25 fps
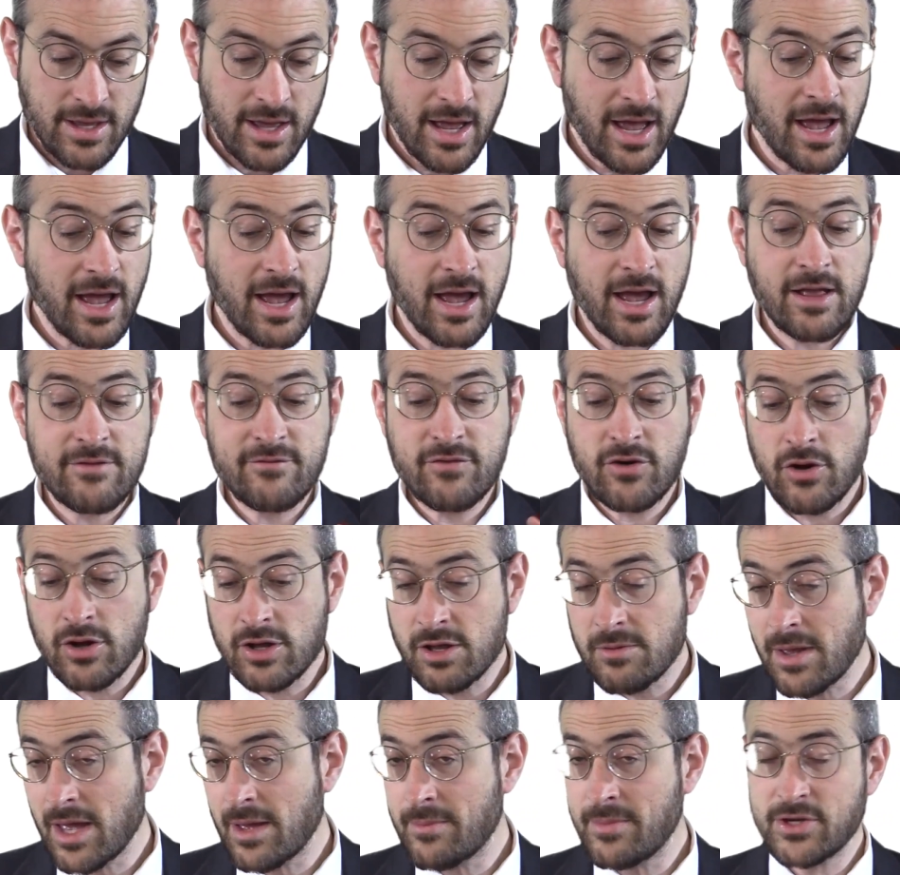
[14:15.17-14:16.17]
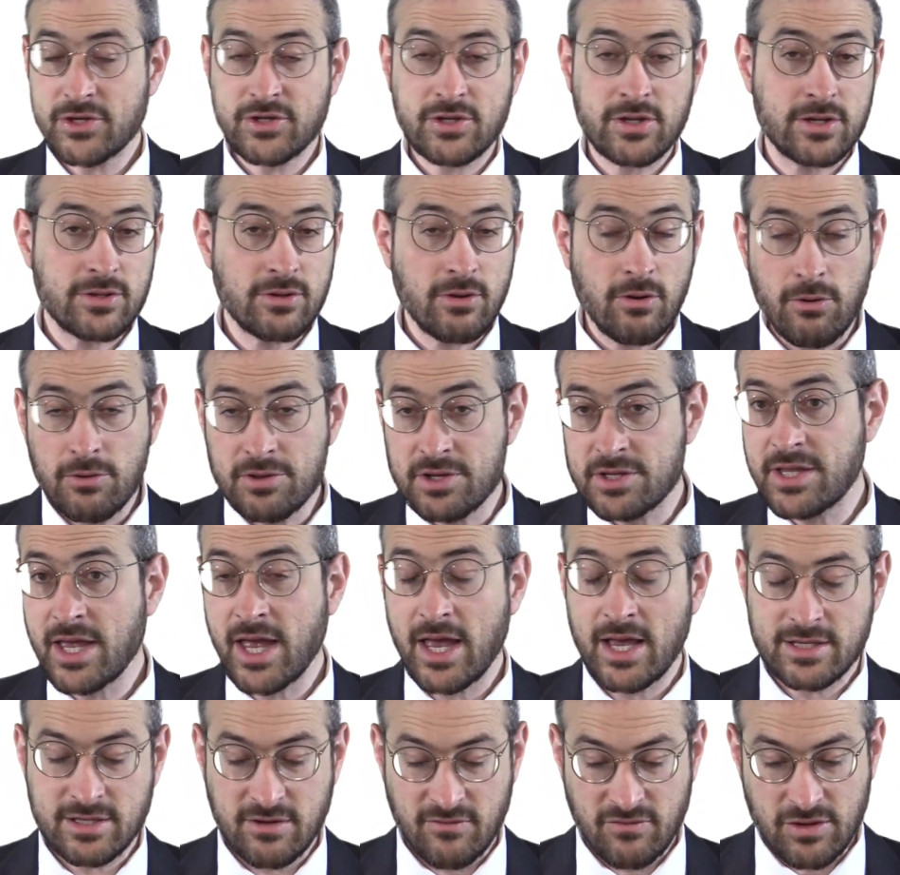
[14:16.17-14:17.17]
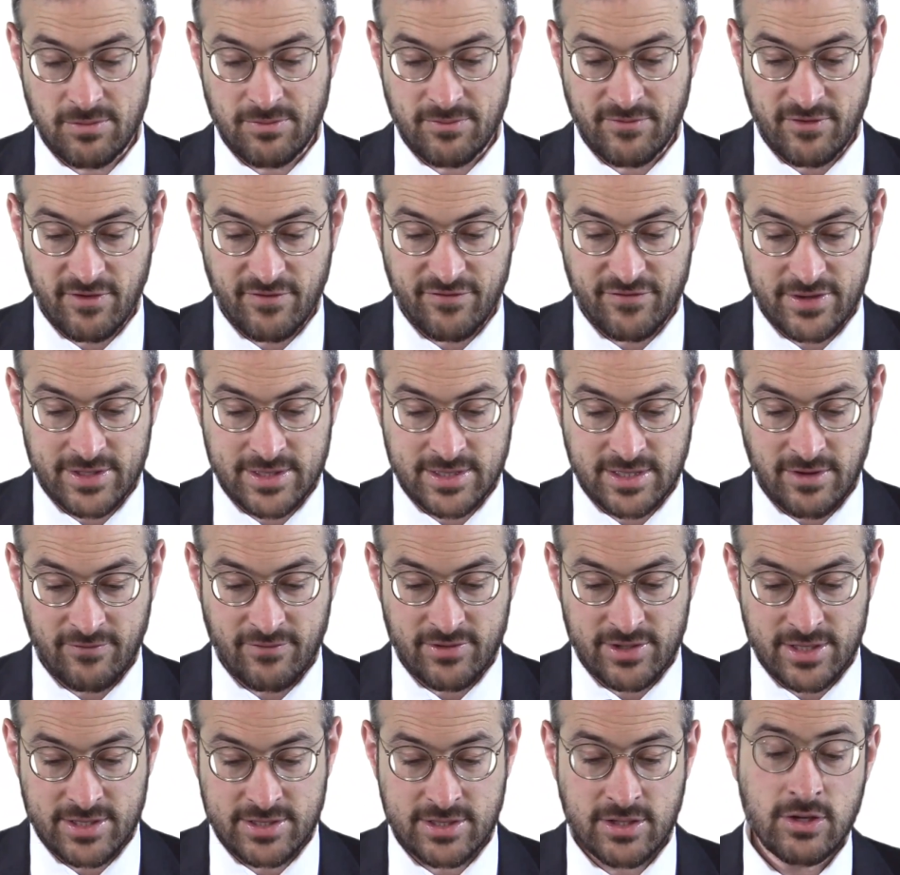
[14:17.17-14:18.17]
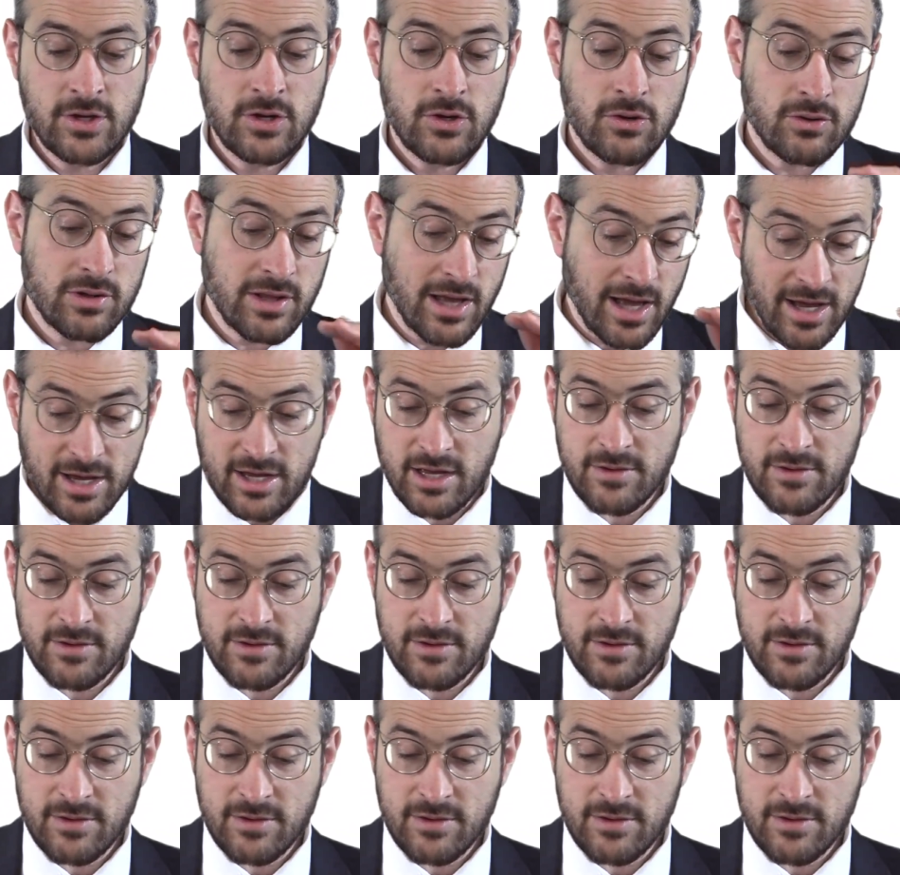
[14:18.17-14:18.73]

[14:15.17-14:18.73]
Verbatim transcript: And all the days of the festivities. And